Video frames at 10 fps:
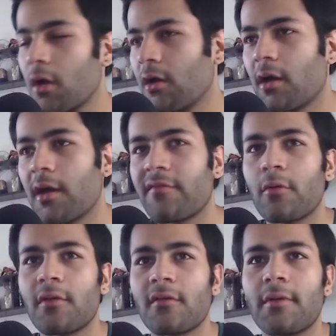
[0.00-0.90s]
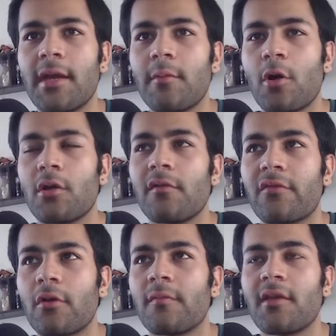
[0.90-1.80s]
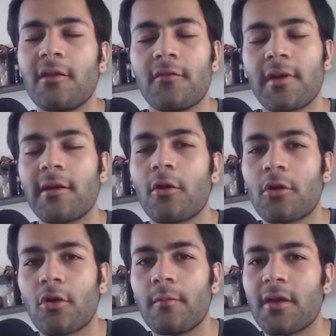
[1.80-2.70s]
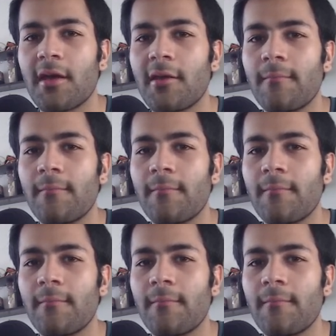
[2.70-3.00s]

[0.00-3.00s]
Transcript: I found this 3D model from cgtrader.com again,